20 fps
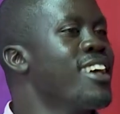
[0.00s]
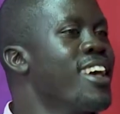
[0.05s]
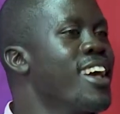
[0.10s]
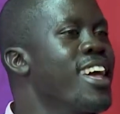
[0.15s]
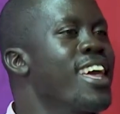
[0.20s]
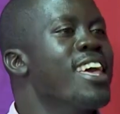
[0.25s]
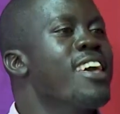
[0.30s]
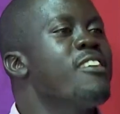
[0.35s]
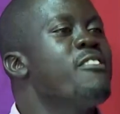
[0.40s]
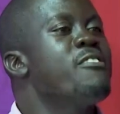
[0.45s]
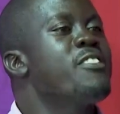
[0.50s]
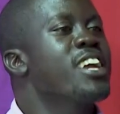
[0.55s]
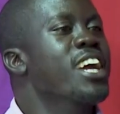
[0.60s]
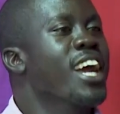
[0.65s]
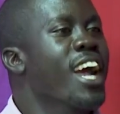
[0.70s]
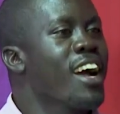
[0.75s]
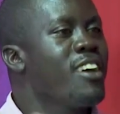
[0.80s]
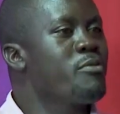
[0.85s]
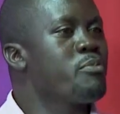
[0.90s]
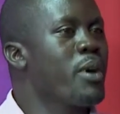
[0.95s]
every
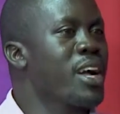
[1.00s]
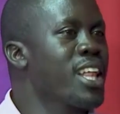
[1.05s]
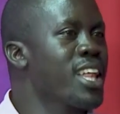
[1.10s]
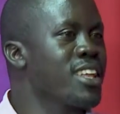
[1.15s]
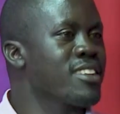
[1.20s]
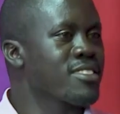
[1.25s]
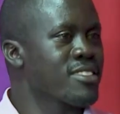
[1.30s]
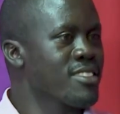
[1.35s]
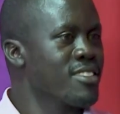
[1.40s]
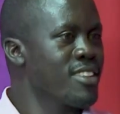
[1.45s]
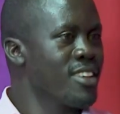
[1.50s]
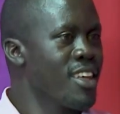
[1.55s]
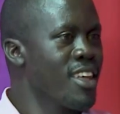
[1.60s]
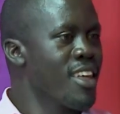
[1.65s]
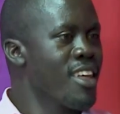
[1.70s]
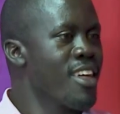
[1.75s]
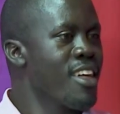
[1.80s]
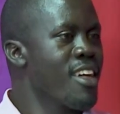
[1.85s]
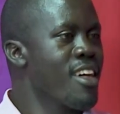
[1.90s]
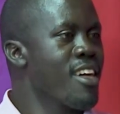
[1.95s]
companies,
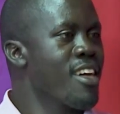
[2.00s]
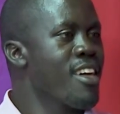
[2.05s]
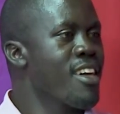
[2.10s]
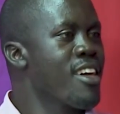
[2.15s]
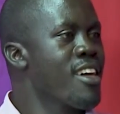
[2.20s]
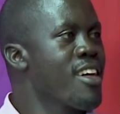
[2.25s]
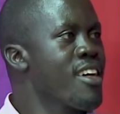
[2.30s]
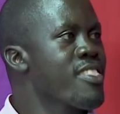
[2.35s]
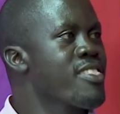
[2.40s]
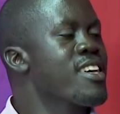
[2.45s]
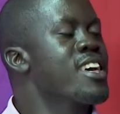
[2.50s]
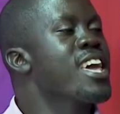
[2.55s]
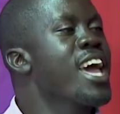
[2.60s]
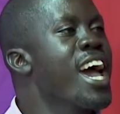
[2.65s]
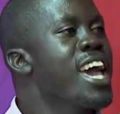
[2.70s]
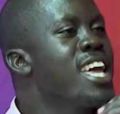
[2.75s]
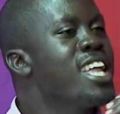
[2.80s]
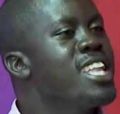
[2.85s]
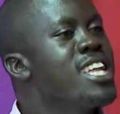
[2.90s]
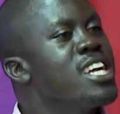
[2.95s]
they are
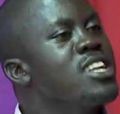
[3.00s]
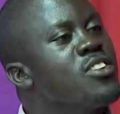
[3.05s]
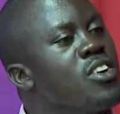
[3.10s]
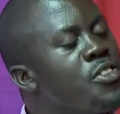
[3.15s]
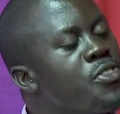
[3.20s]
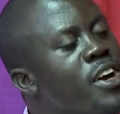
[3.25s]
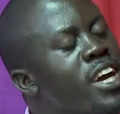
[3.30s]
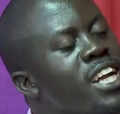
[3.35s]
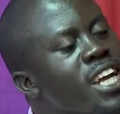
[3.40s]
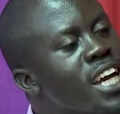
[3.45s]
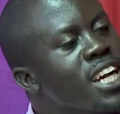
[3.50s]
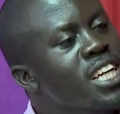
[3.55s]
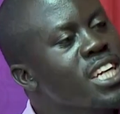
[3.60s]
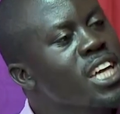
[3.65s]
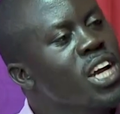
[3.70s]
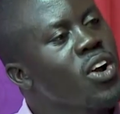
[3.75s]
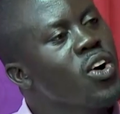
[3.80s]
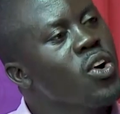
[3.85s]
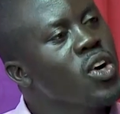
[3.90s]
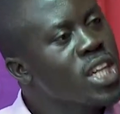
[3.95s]
in need of
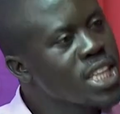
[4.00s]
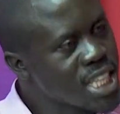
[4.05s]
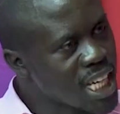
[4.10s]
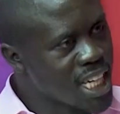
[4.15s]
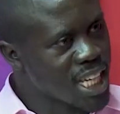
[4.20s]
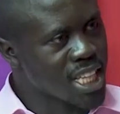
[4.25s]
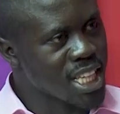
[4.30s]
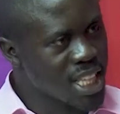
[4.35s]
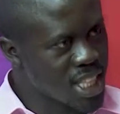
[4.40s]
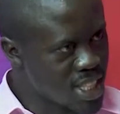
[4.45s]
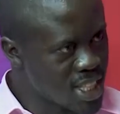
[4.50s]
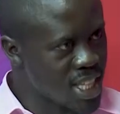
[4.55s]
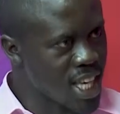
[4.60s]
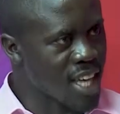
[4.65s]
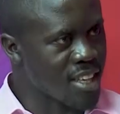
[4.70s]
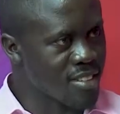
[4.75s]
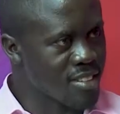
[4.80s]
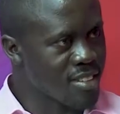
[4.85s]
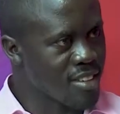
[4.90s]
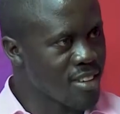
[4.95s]
electrical
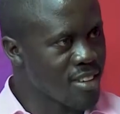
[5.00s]
technicians.